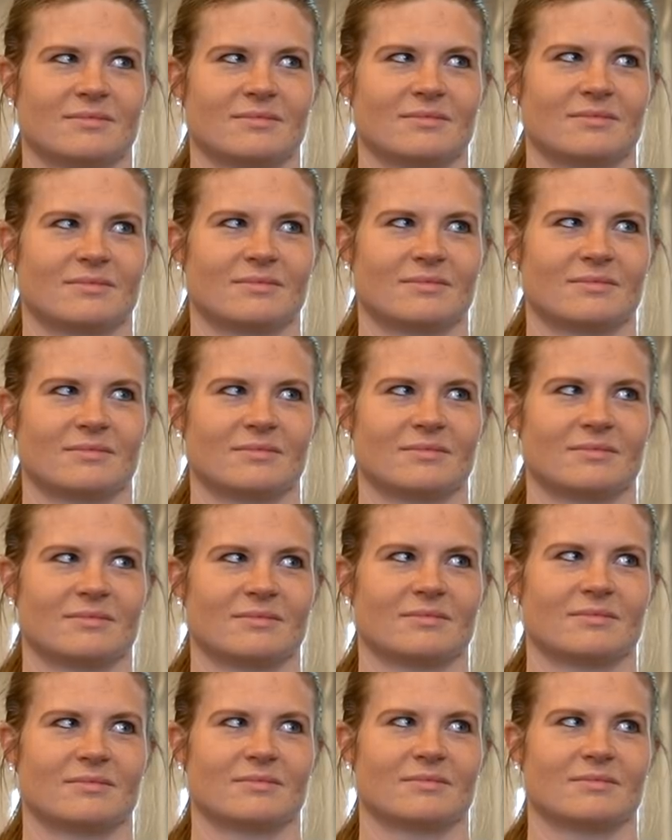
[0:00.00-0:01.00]

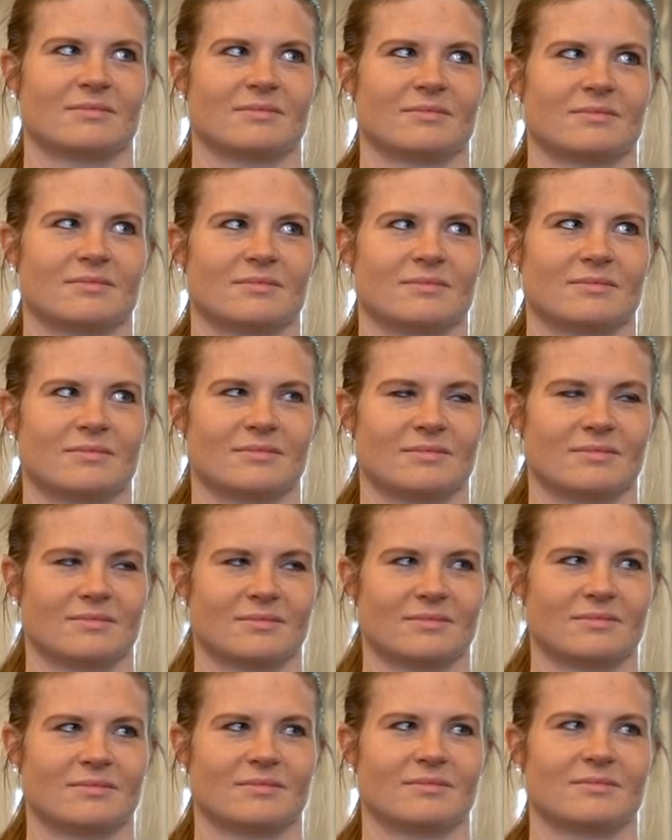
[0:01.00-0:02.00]

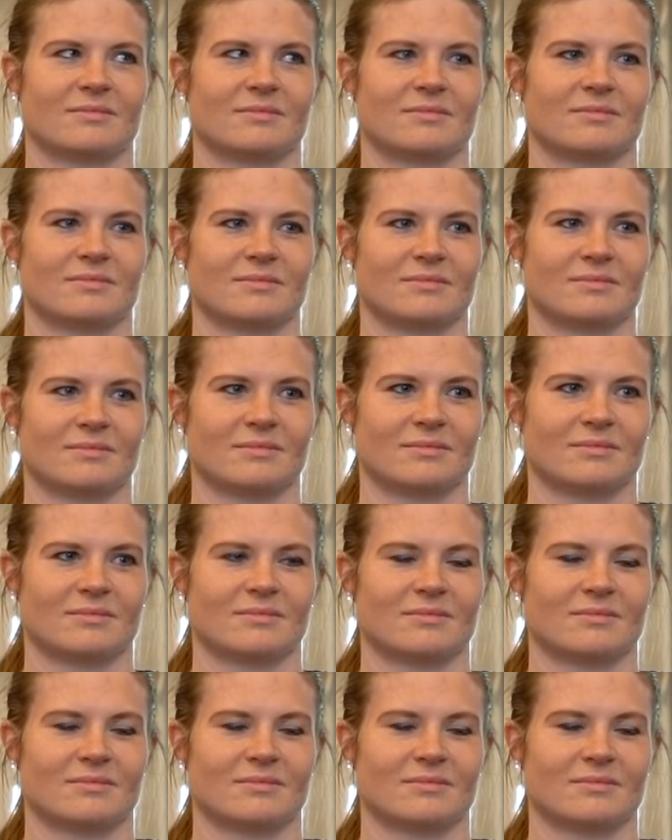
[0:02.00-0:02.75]
(silent)